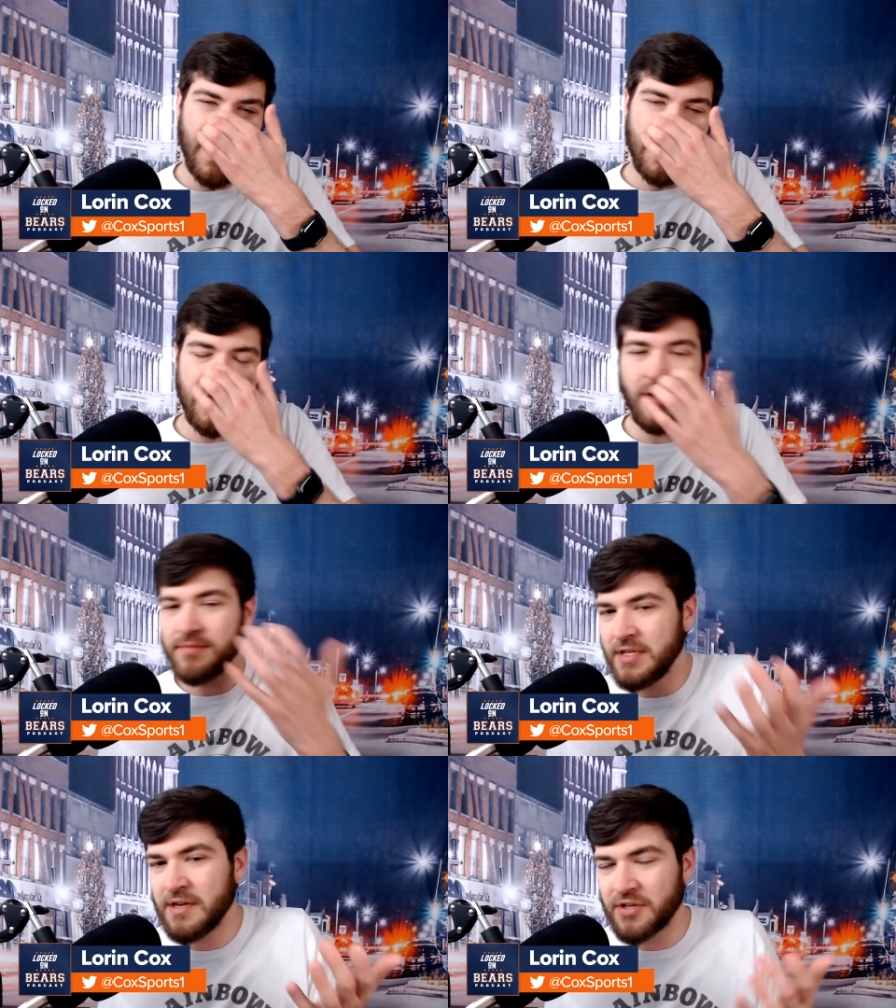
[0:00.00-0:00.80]
you
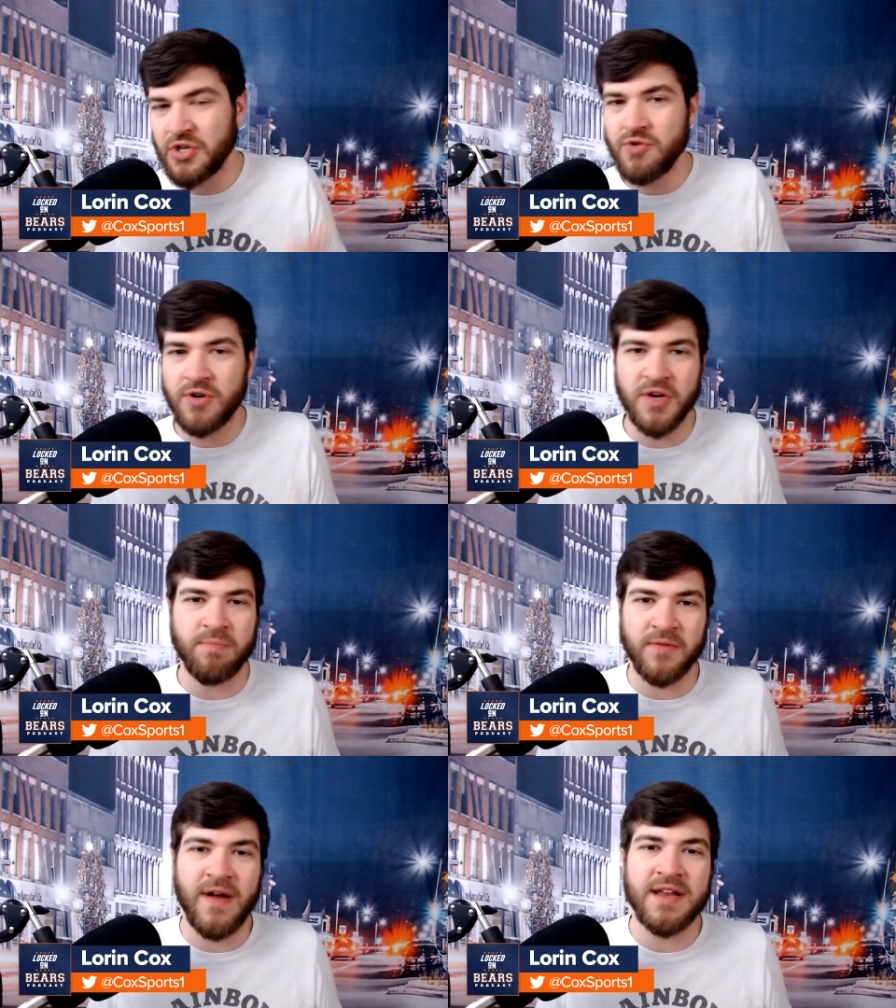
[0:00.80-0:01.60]
know, year two could
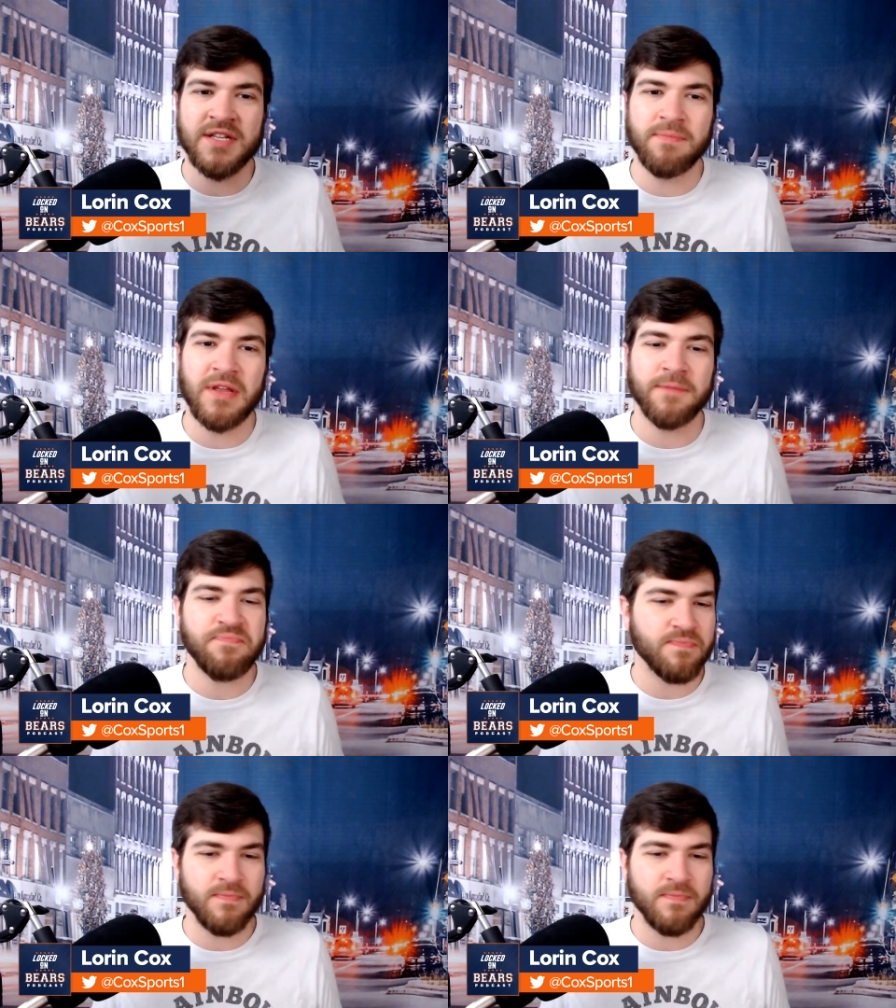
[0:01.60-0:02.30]
provide something